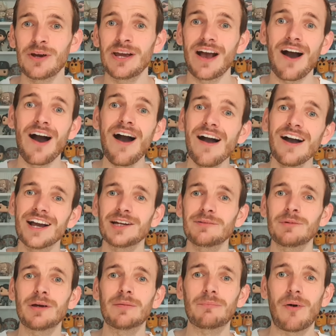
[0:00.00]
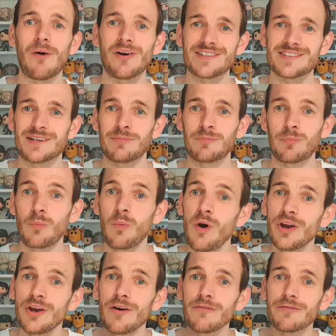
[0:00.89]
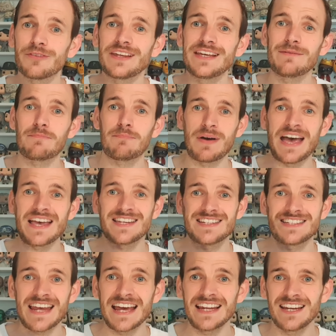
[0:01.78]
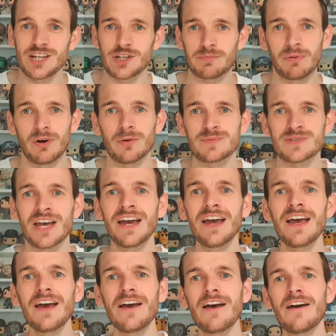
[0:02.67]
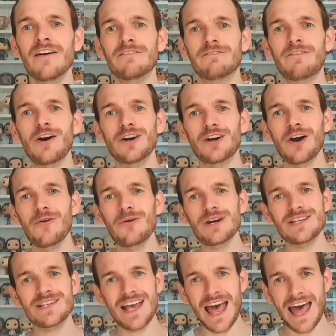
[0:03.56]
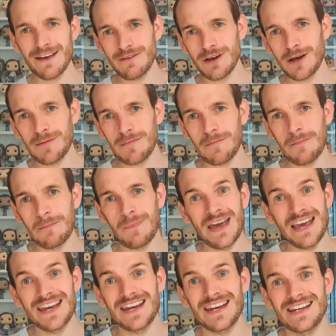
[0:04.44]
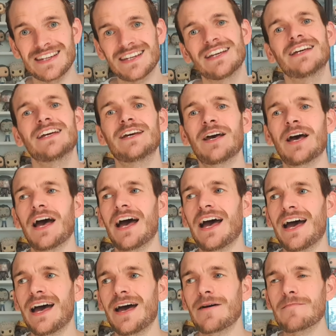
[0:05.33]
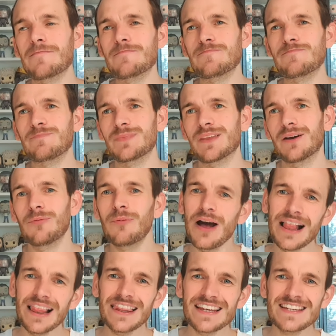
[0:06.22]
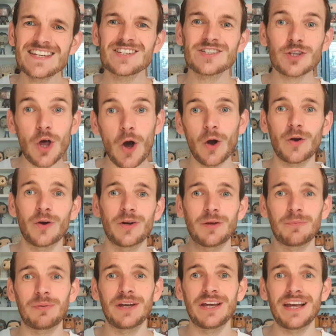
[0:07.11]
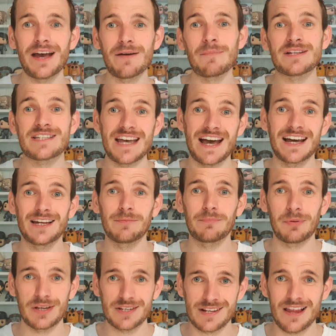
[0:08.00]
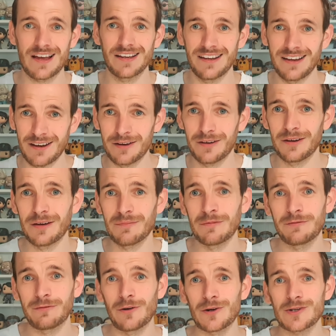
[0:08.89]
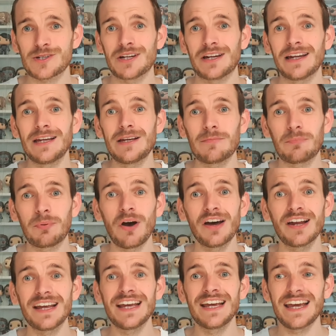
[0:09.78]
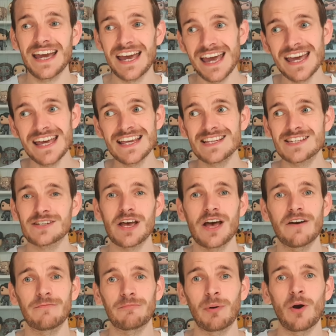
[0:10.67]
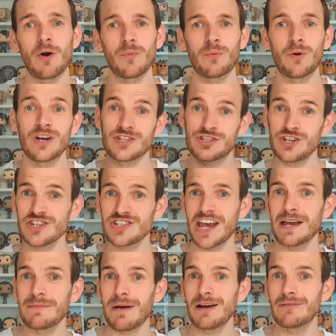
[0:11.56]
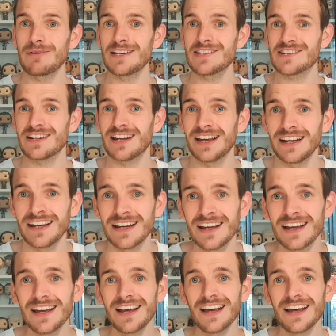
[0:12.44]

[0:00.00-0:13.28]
we are going to be unboxing one of the best ten inch pops Funko has ever made. Um, well, this is not going to be a metallic Buzz Lightyear, unfortunately, but it is a pop what just came out recently.